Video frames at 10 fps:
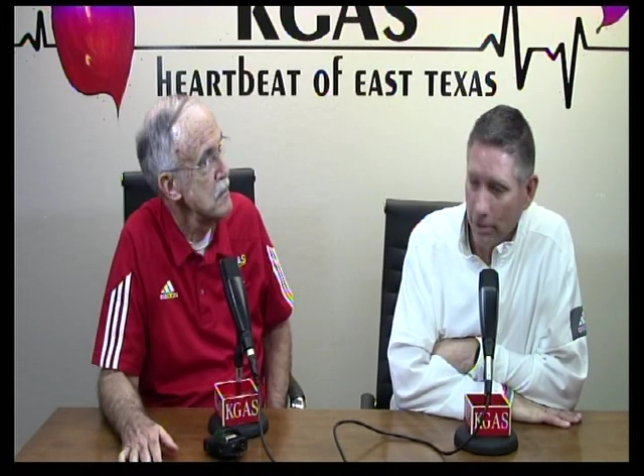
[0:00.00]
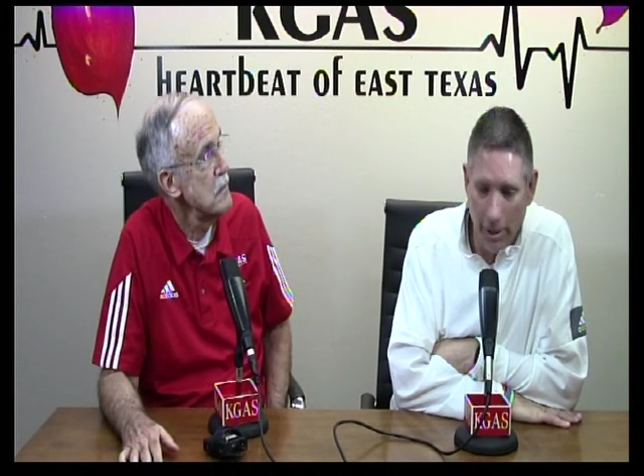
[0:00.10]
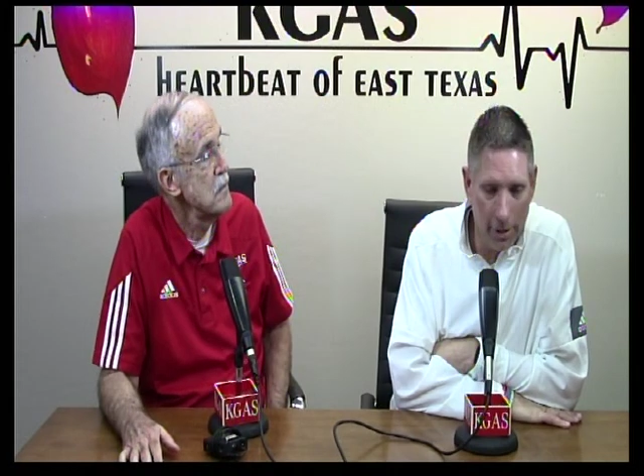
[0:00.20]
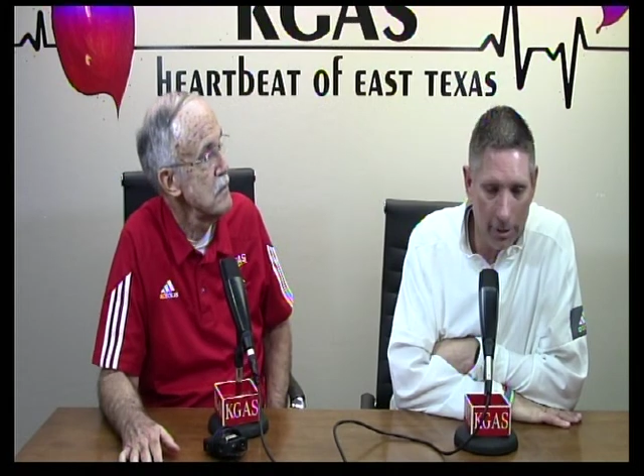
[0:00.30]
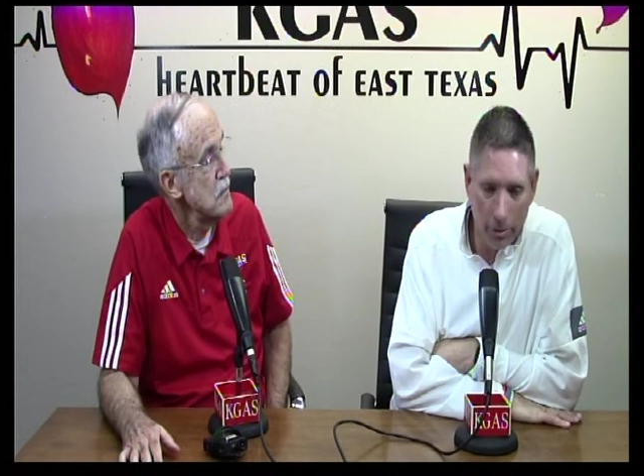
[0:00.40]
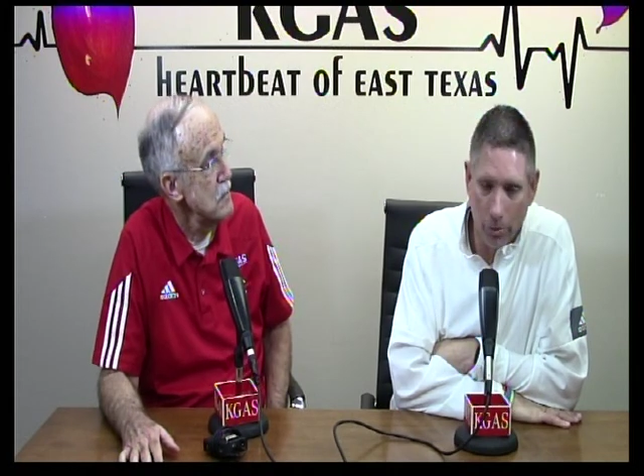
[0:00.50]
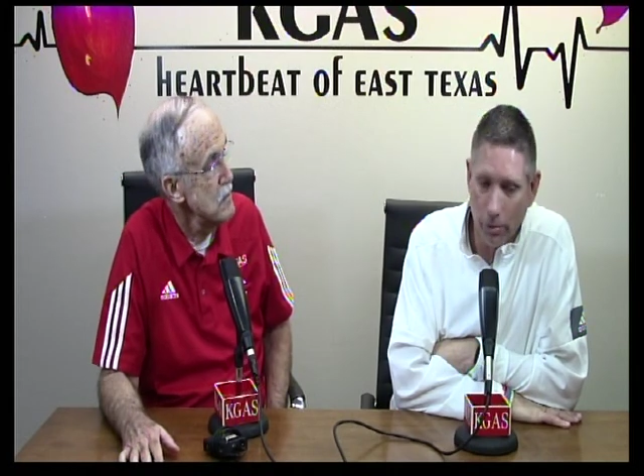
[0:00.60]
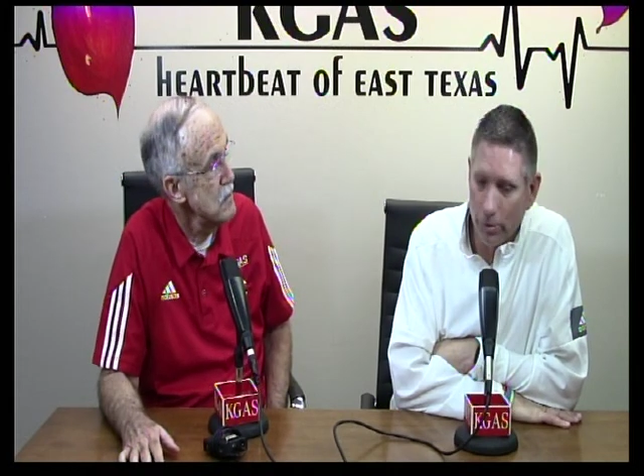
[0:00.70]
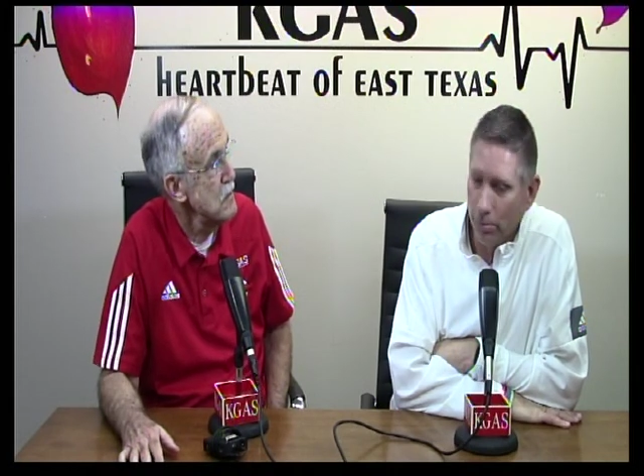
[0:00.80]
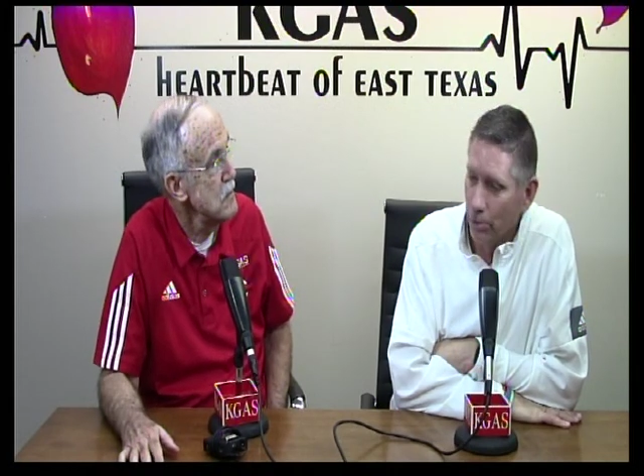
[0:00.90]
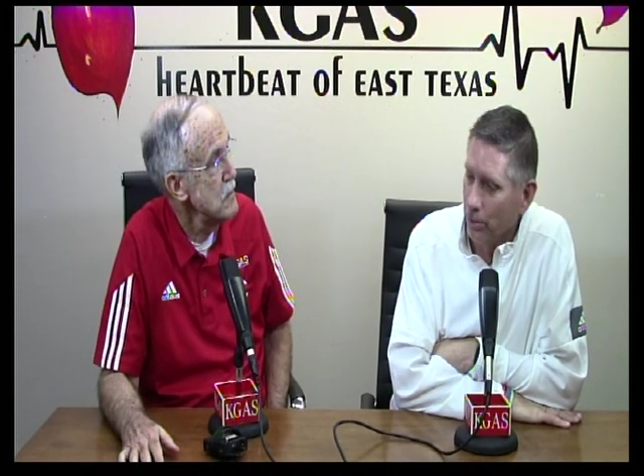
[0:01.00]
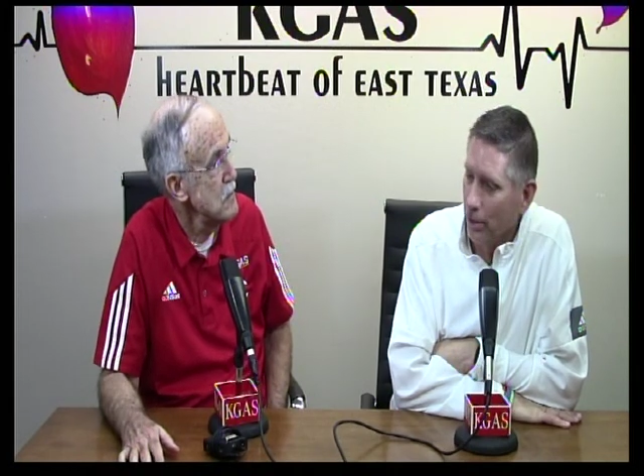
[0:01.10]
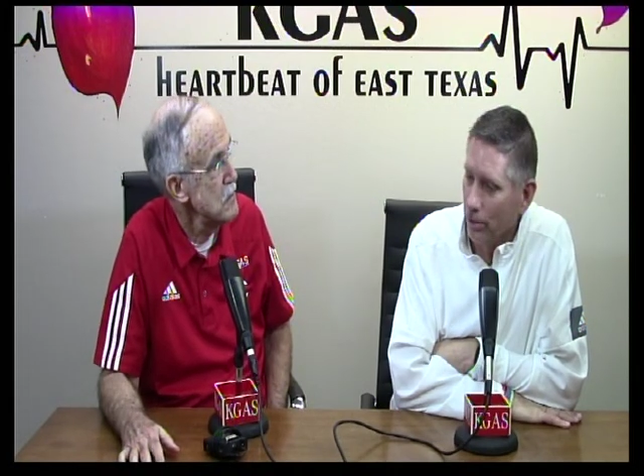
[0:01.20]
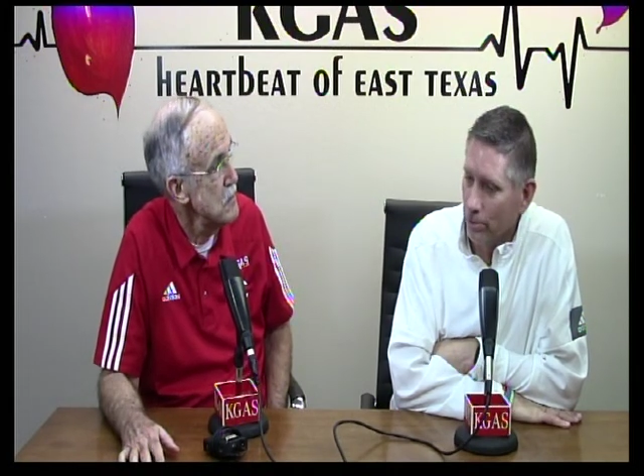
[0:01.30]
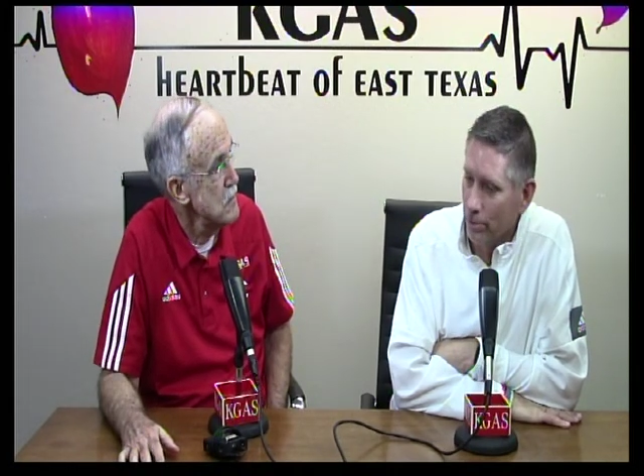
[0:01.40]
yeah, they're going to want the
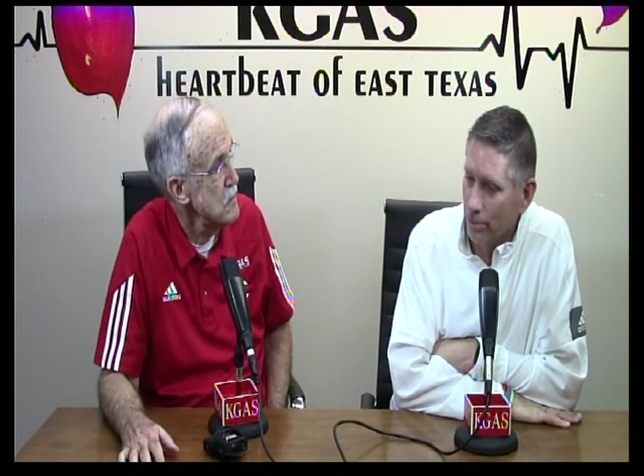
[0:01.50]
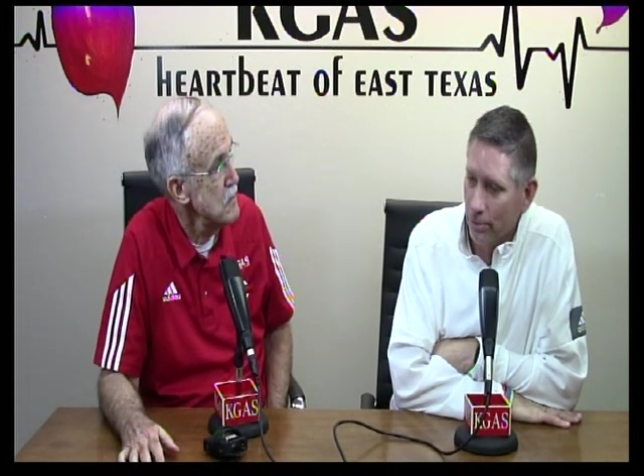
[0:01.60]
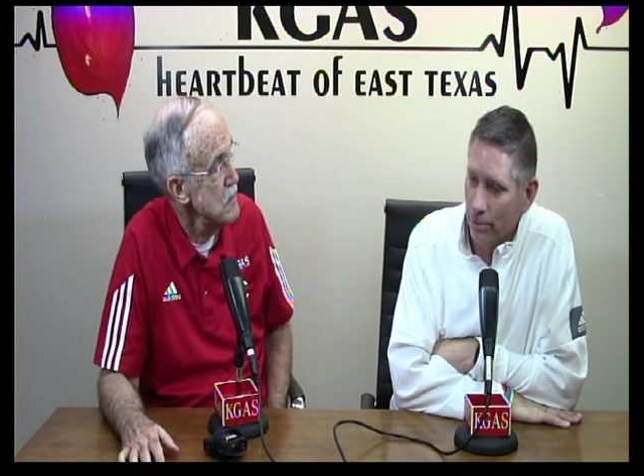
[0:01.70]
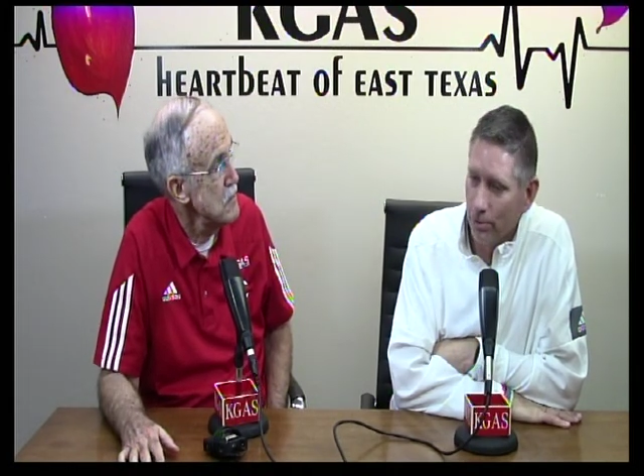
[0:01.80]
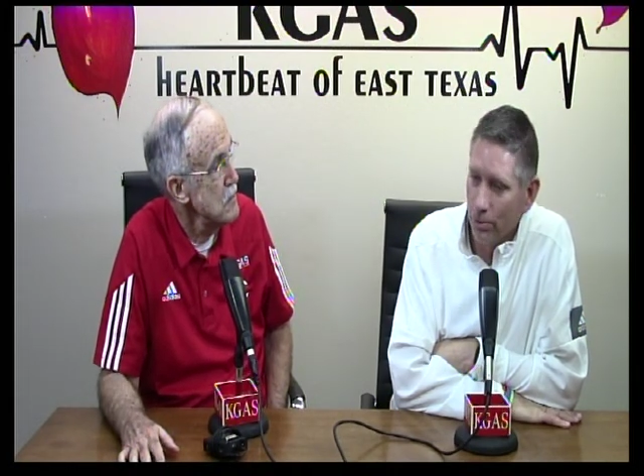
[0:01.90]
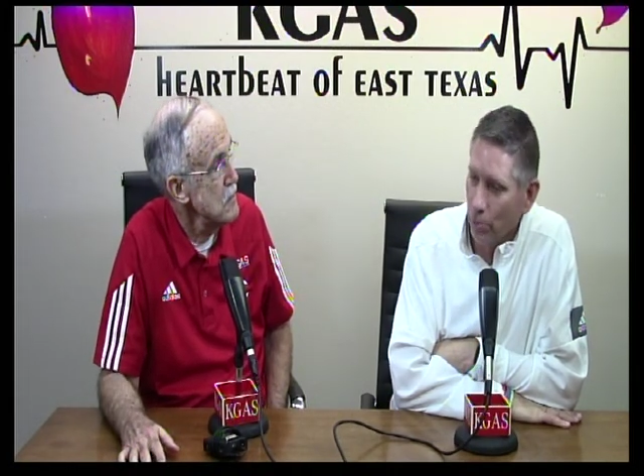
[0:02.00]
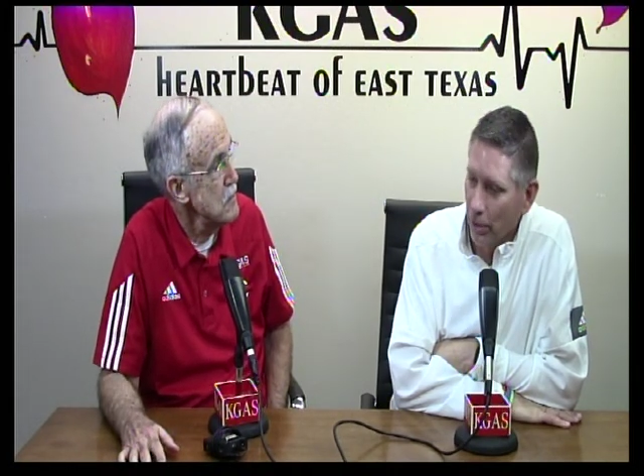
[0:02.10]
Bulldogs to